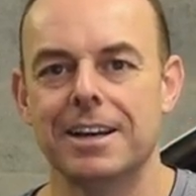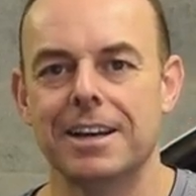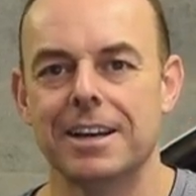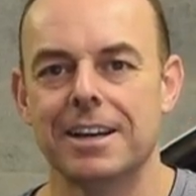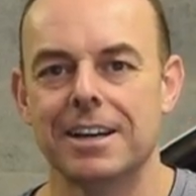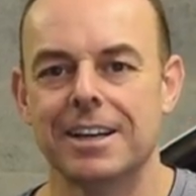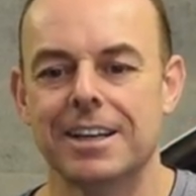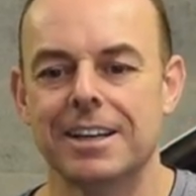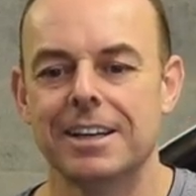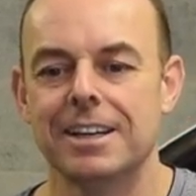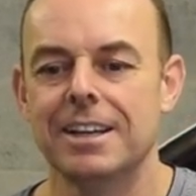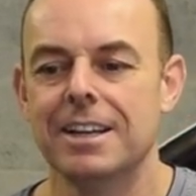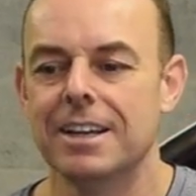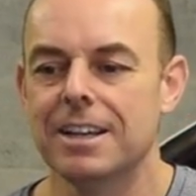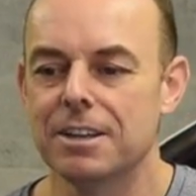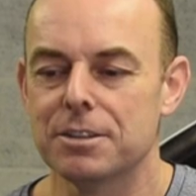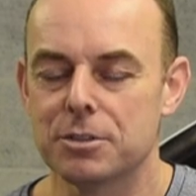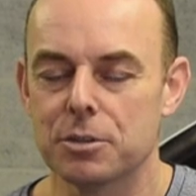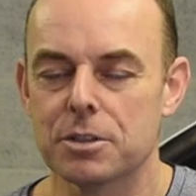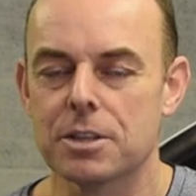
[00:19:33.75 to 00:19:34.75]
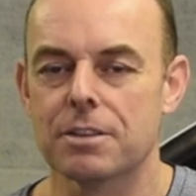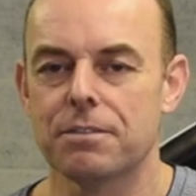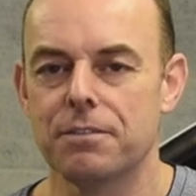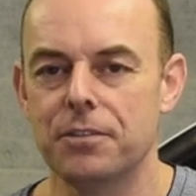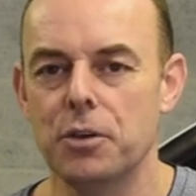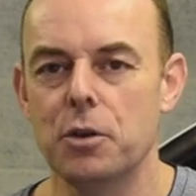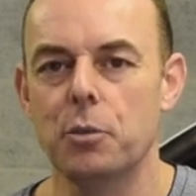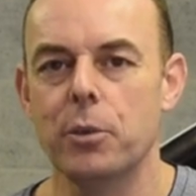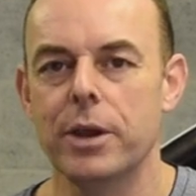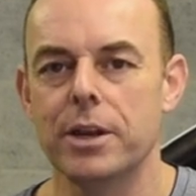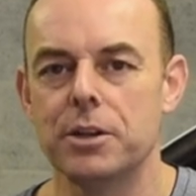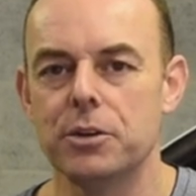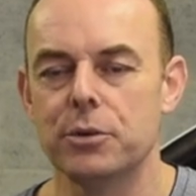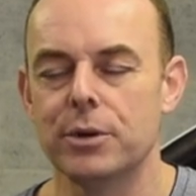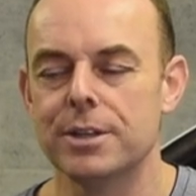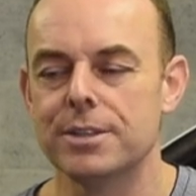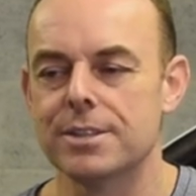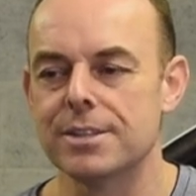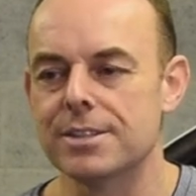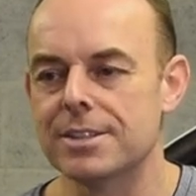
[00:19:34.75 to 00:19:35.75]
Uh, there's a few weird
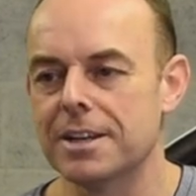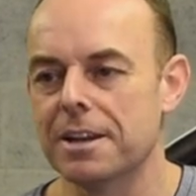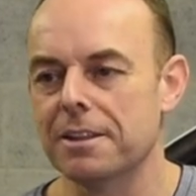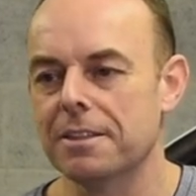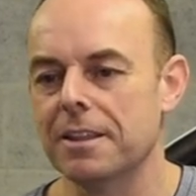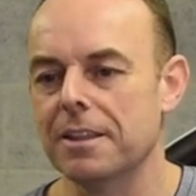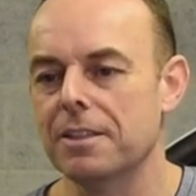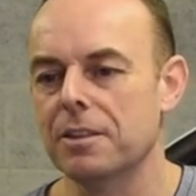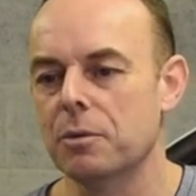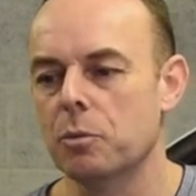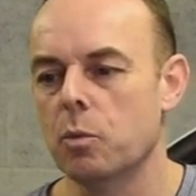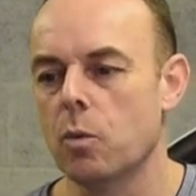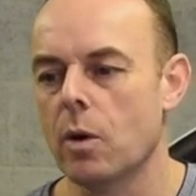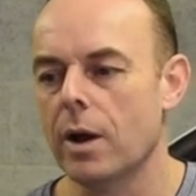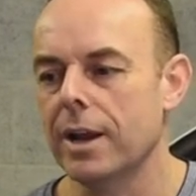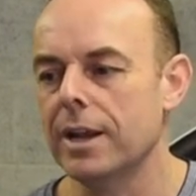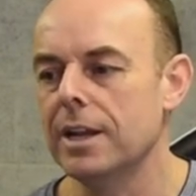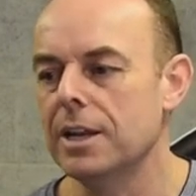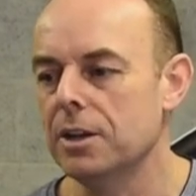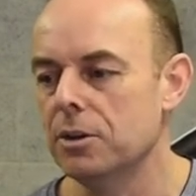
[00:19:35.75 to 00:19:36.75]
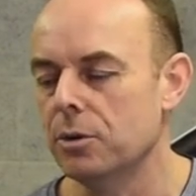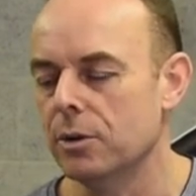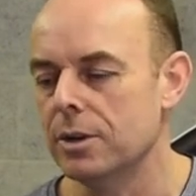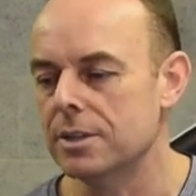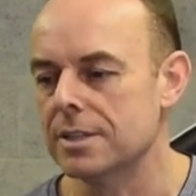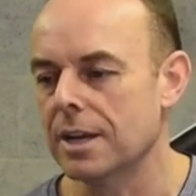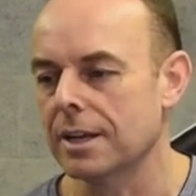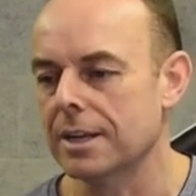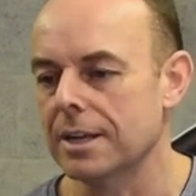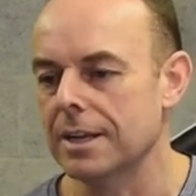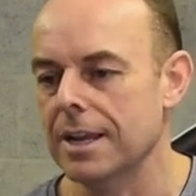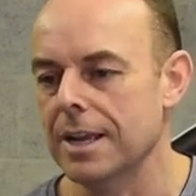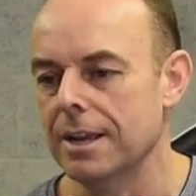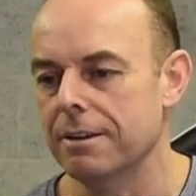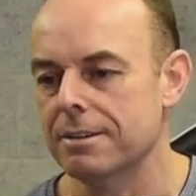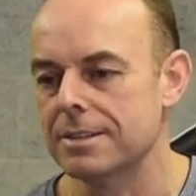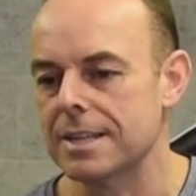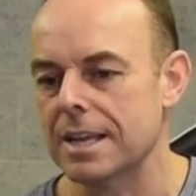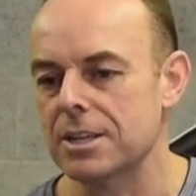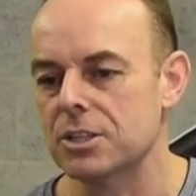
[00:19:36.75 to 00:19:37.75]
noises, and I think the whining noise I can
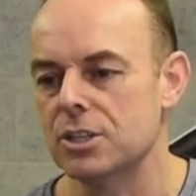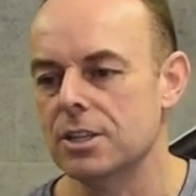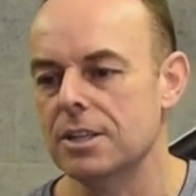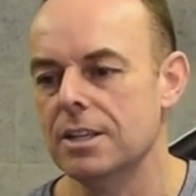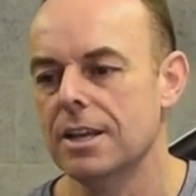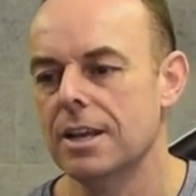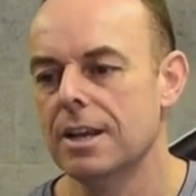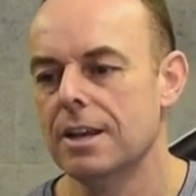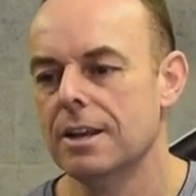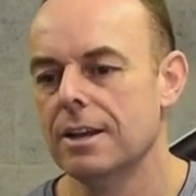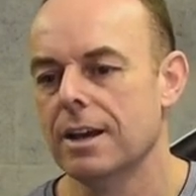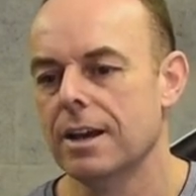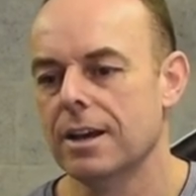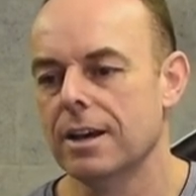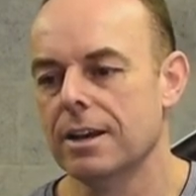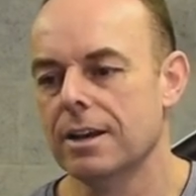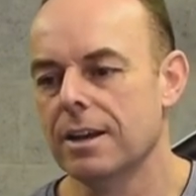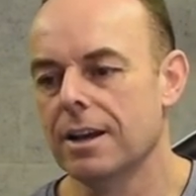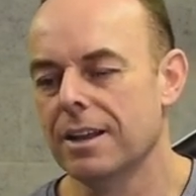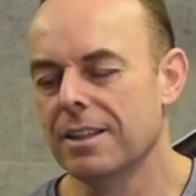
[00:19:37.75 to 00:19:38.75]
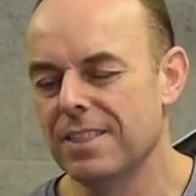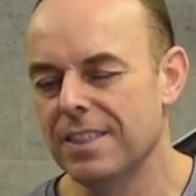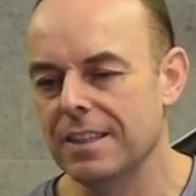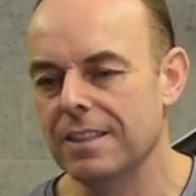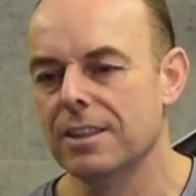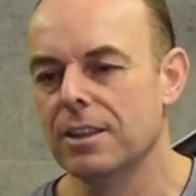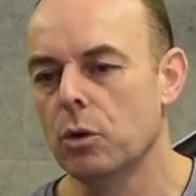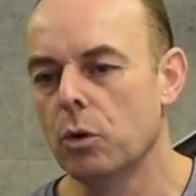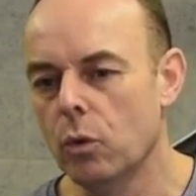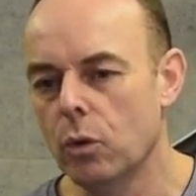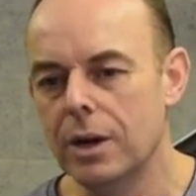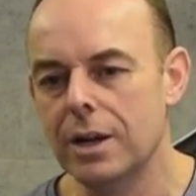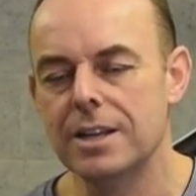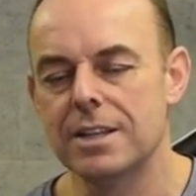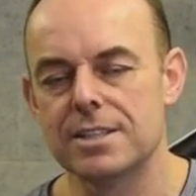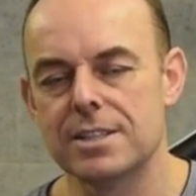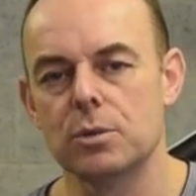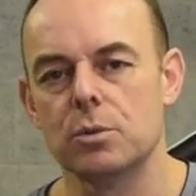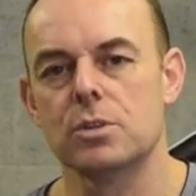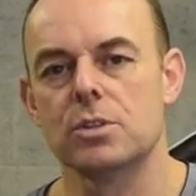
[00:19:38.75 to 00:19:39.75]
hear is actually, uh, I think the oil
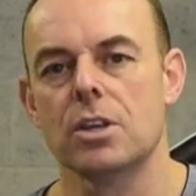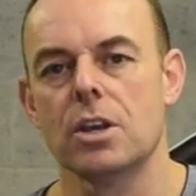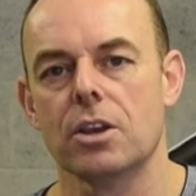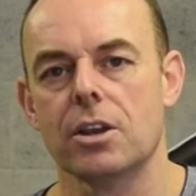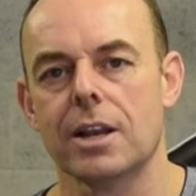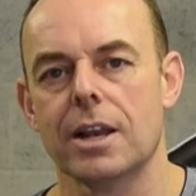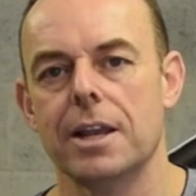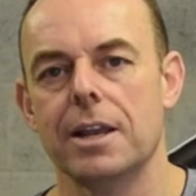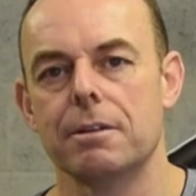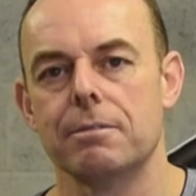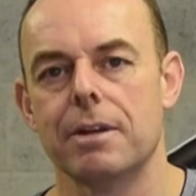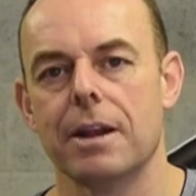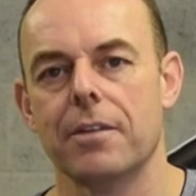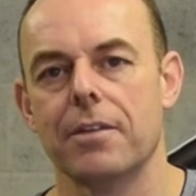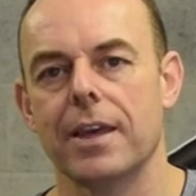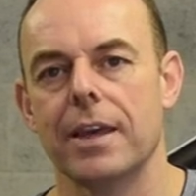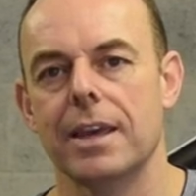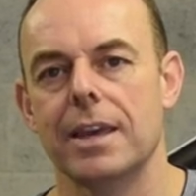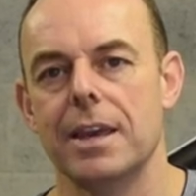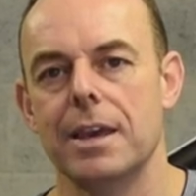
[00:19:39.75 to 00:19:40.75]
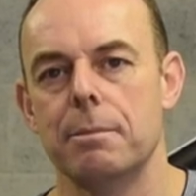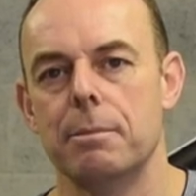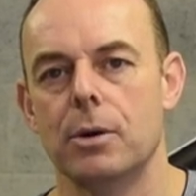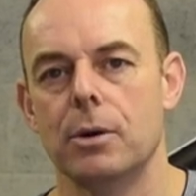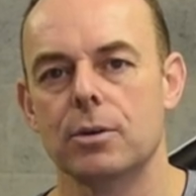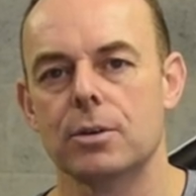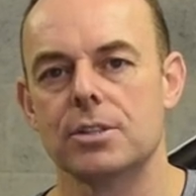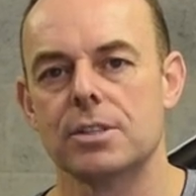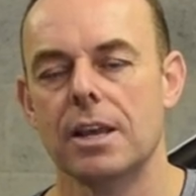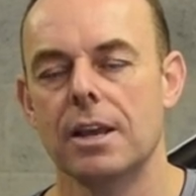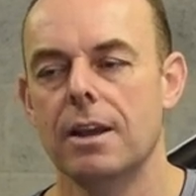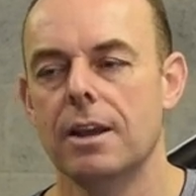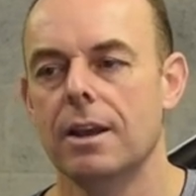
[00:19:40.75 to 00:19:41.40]
is still circulating around that gearbox.